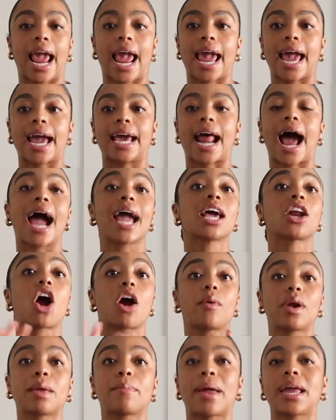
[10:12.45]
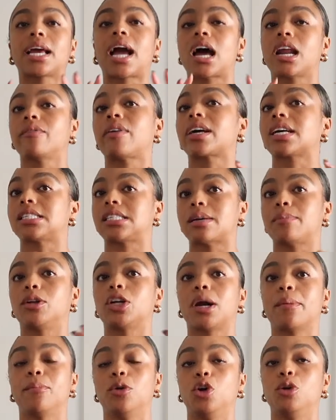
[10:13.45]
And I had already made kind of like a
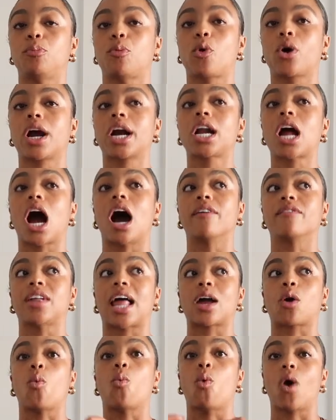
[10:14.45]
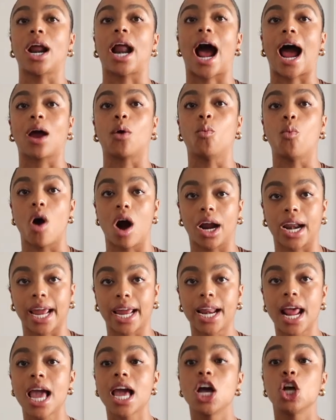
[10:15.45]
similar mood board of like what I
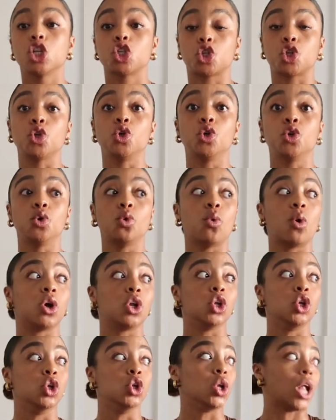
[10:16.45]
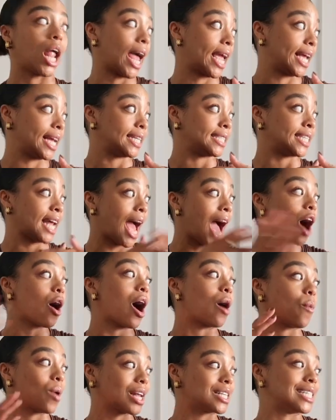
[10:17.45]
wanted to, like how
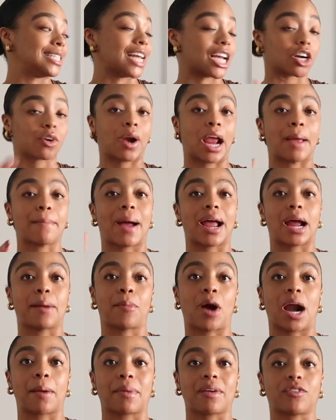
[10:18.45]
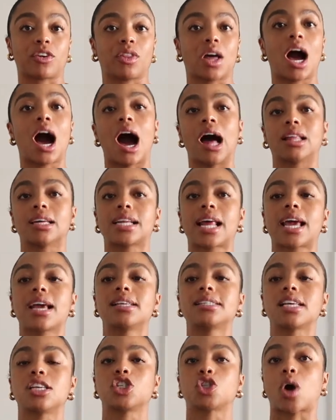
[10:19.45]
I wanted to decorate my apartment for the
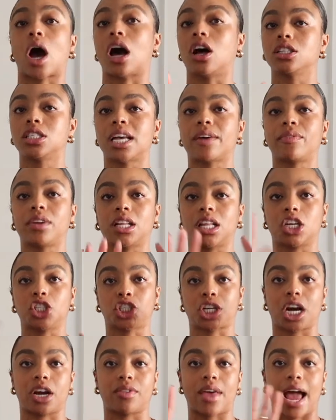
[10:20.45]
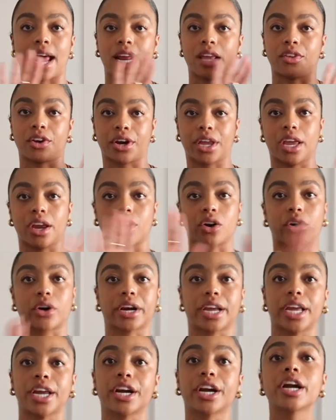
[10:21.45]
holidays. And so I'll definitely share that either here or
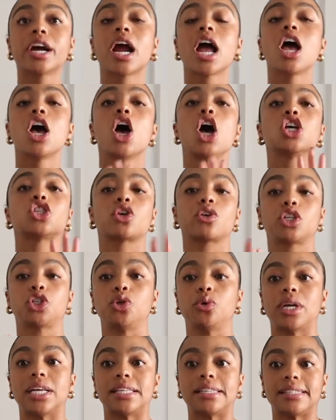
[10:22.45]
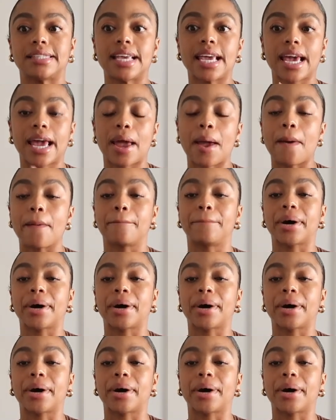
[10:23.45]
here so that you can see it.